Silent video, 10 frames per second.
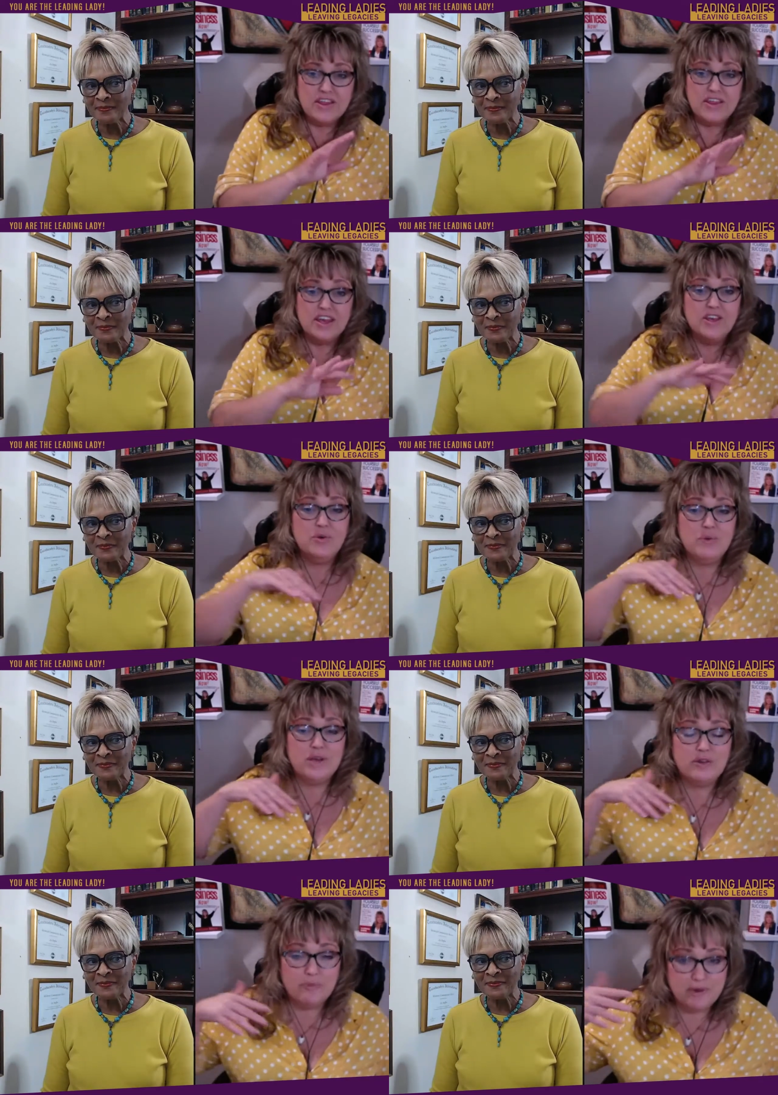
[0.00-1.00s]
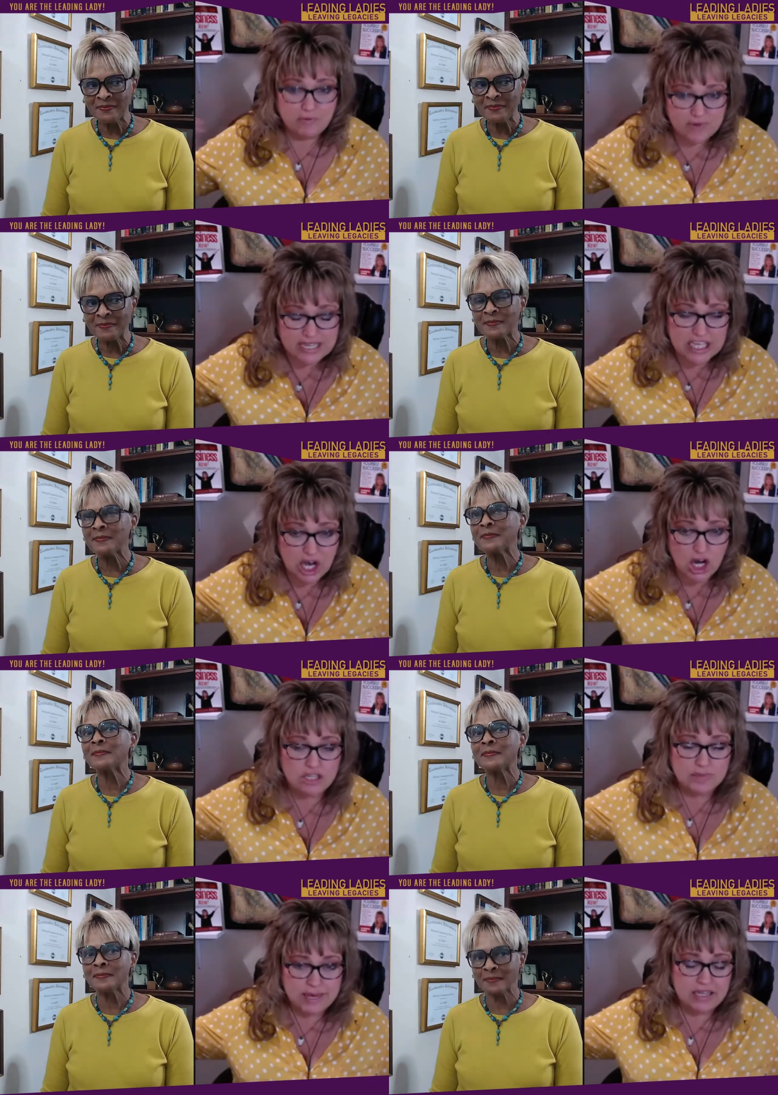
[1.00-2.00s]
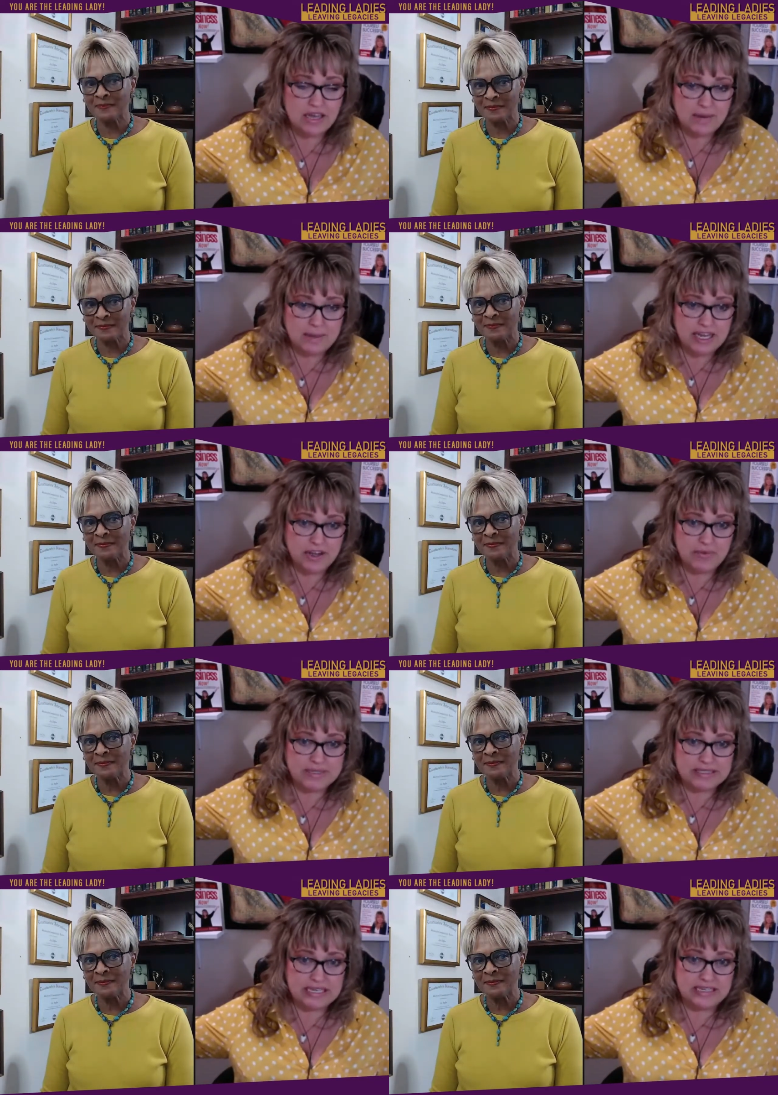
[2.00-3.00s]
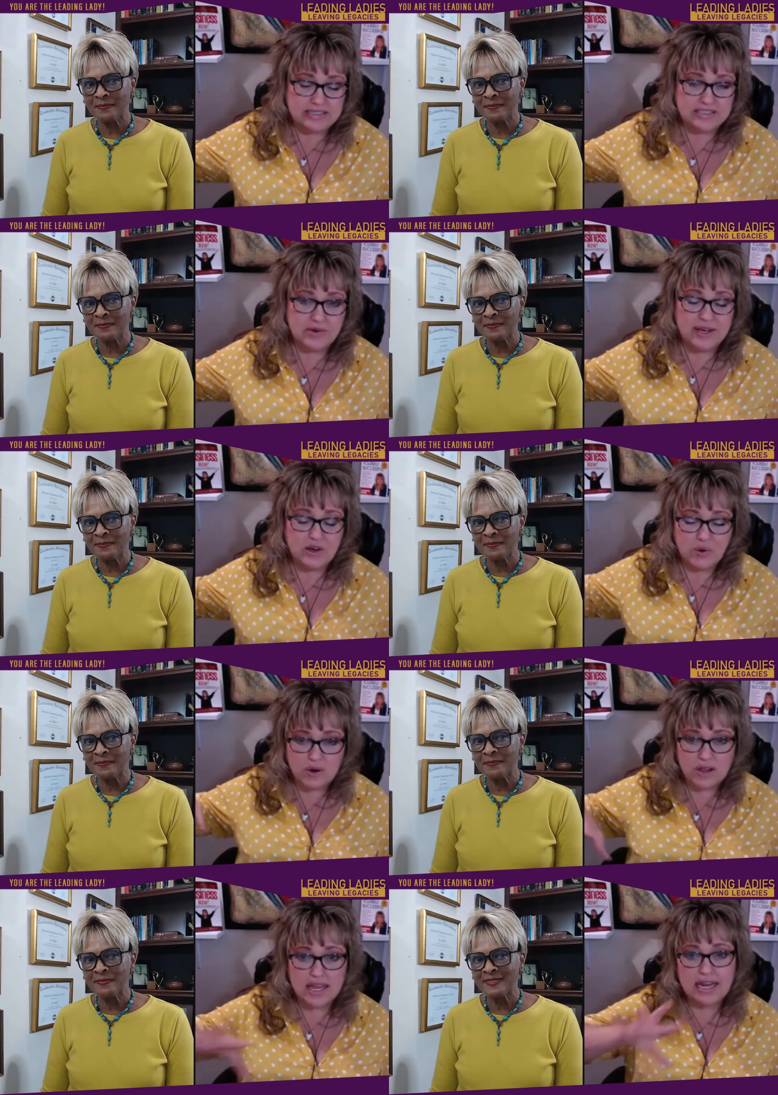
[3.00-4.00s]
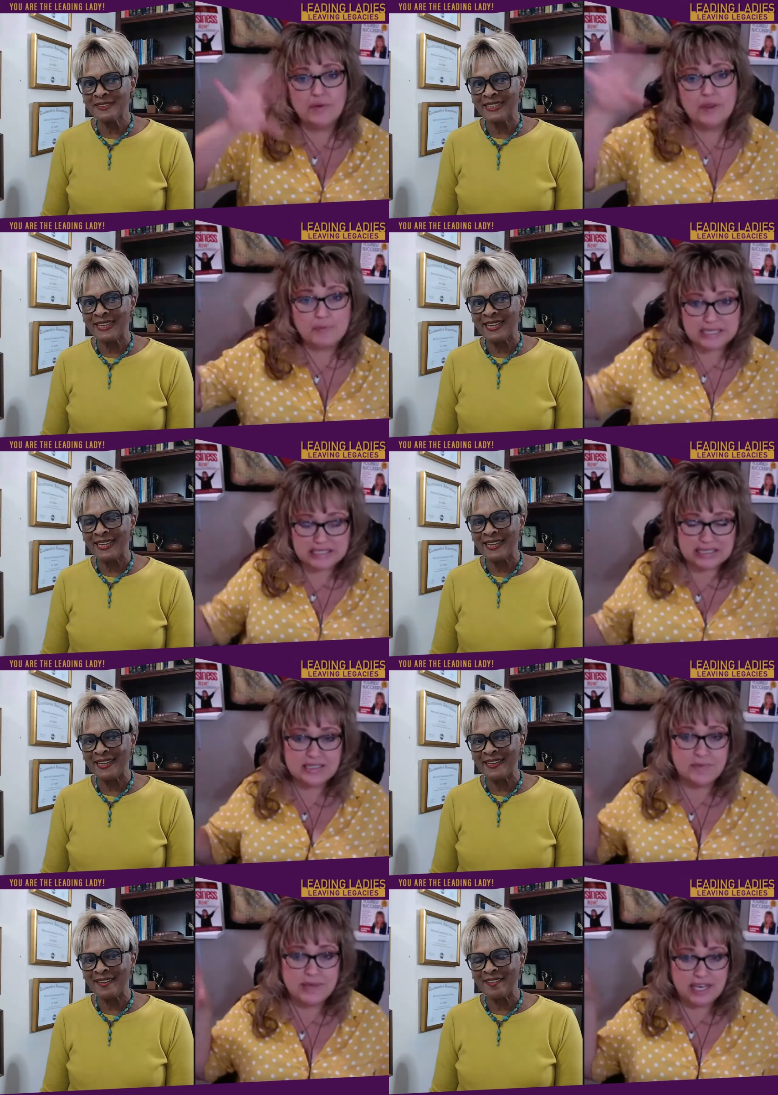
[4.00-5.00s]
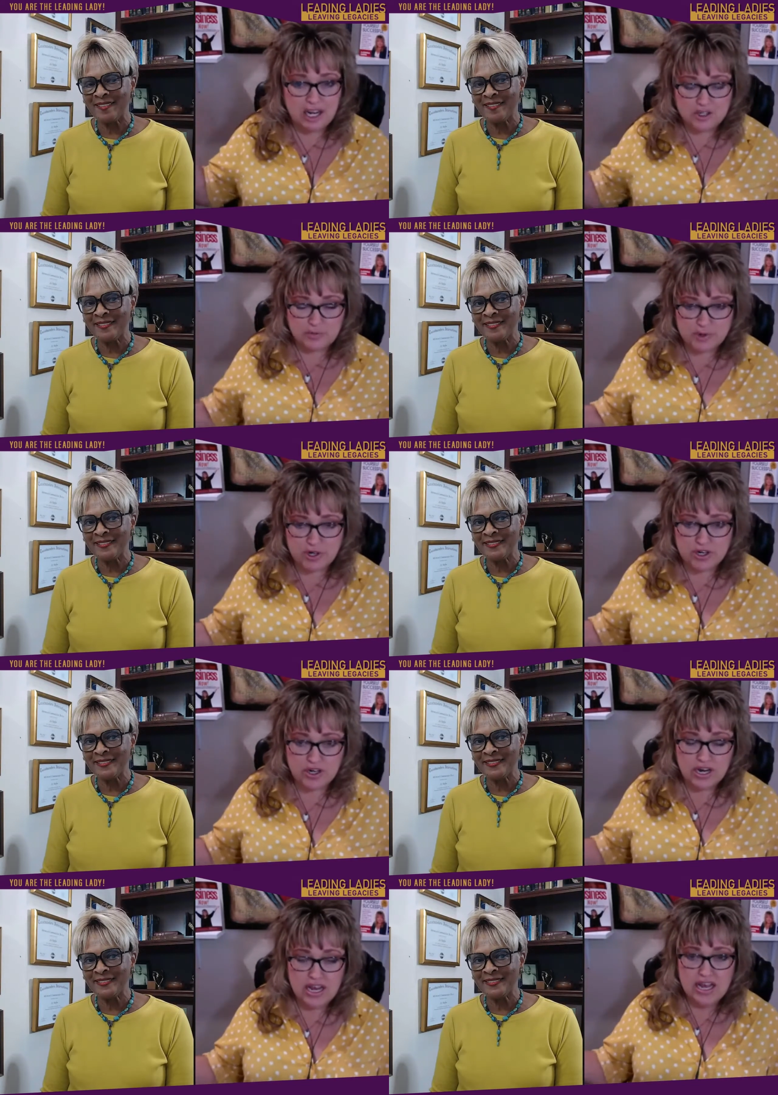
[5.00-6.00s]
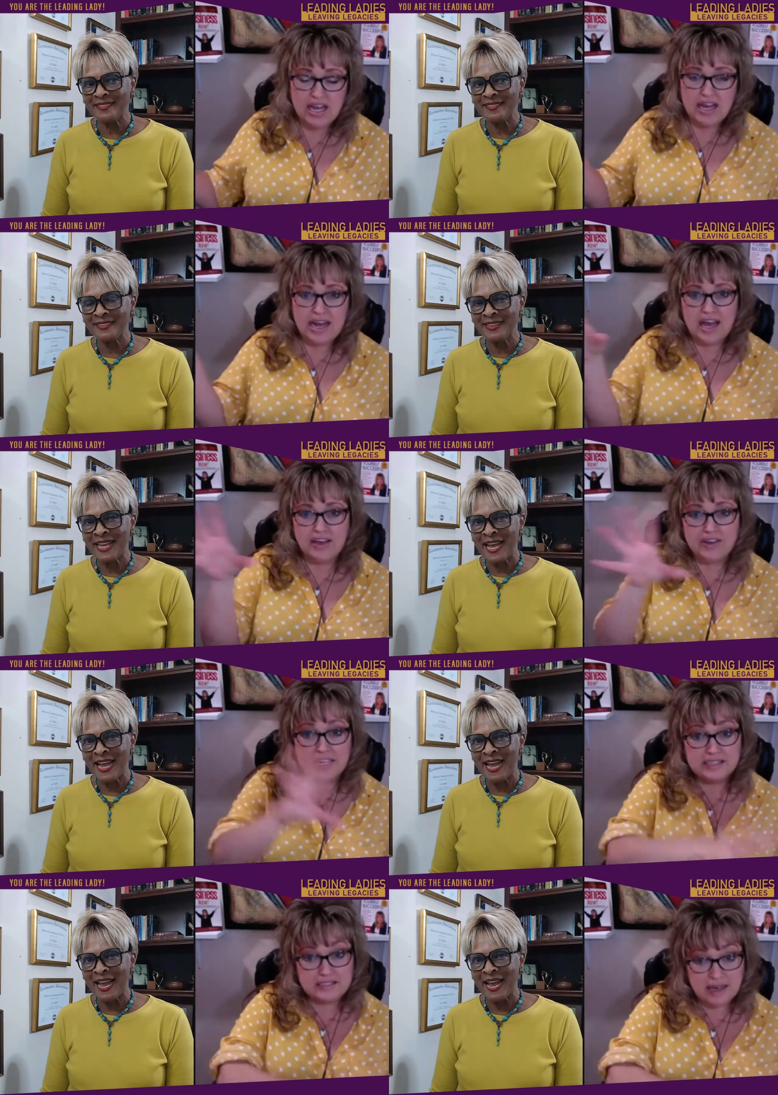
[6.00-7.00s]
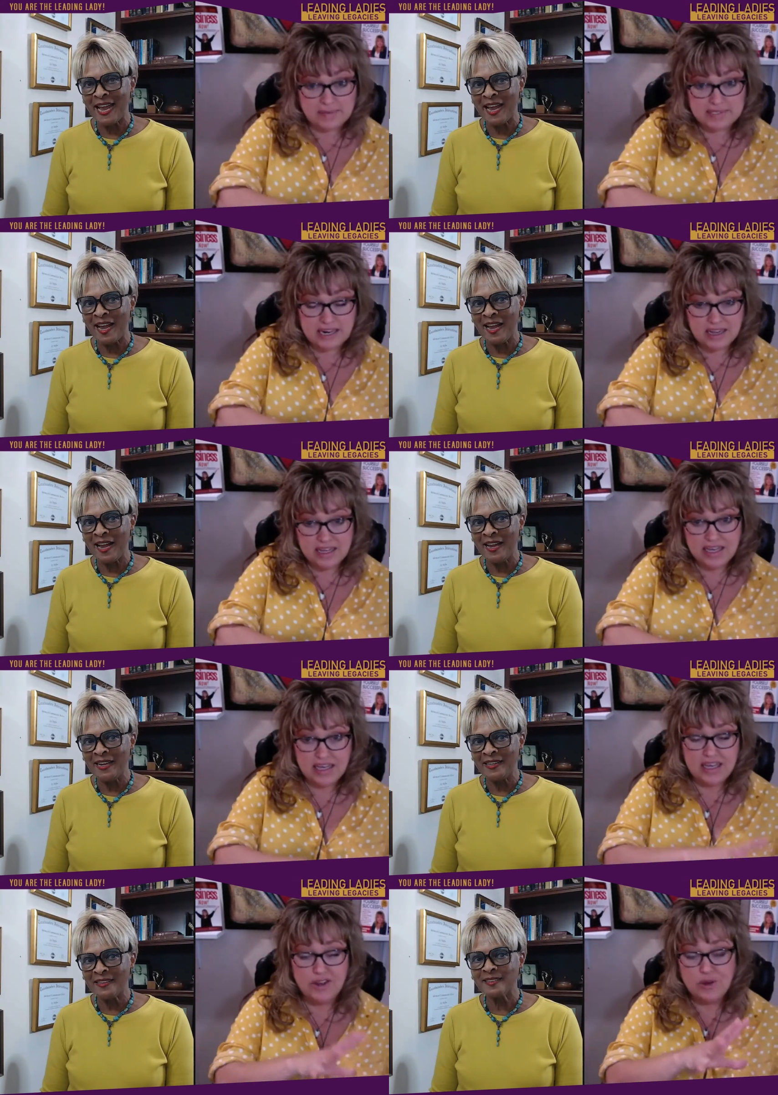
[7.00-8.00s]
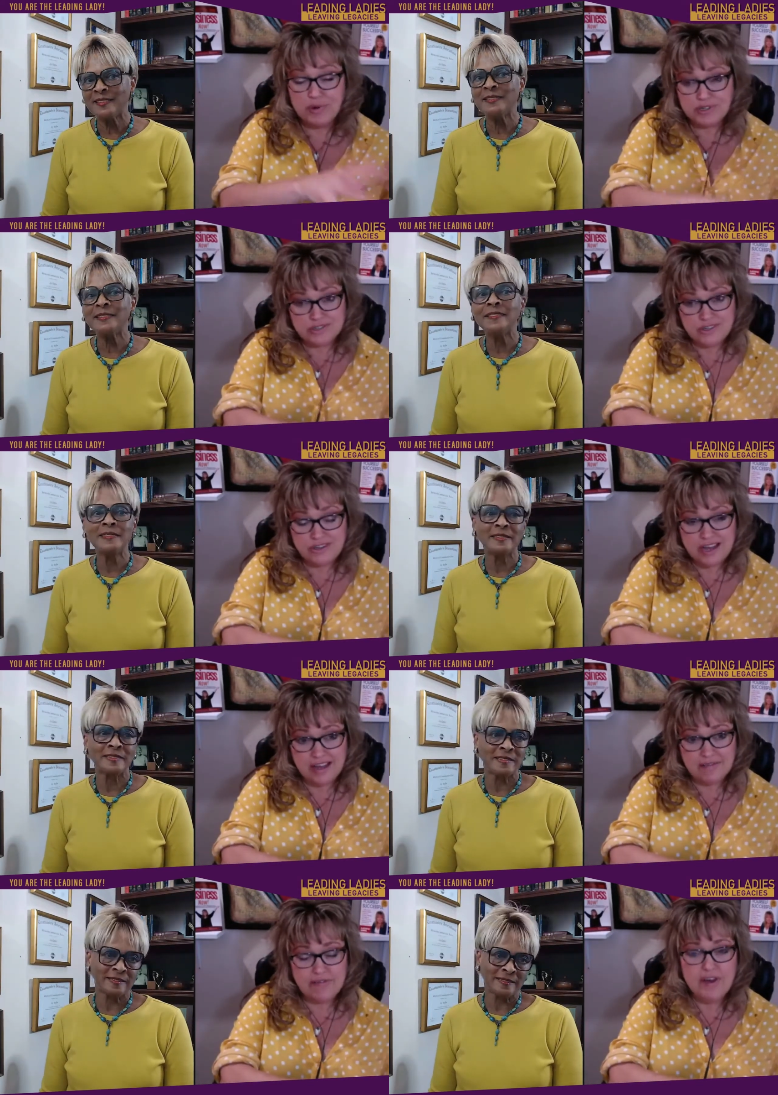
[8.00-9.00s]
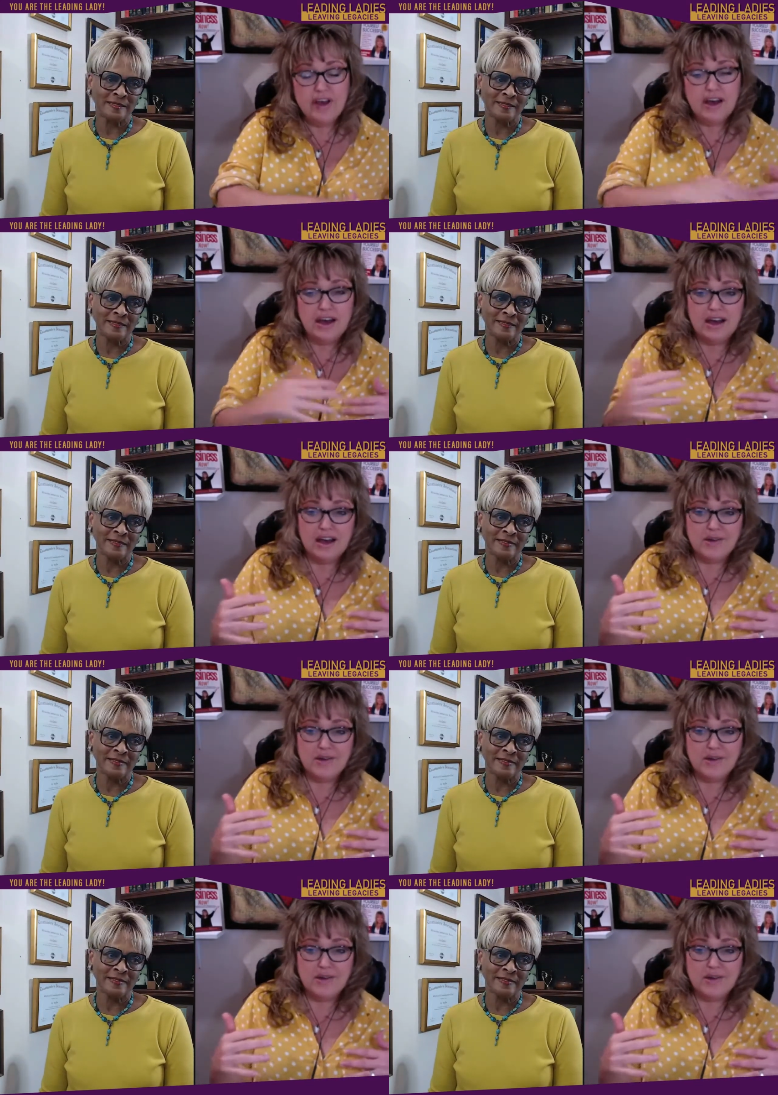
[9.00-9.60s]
Speaker 1: that you it'll be really hard to make a lot of money in your business. So I correlate it with business and being an entrepreneur and how you need to stop settling in your personal life uh,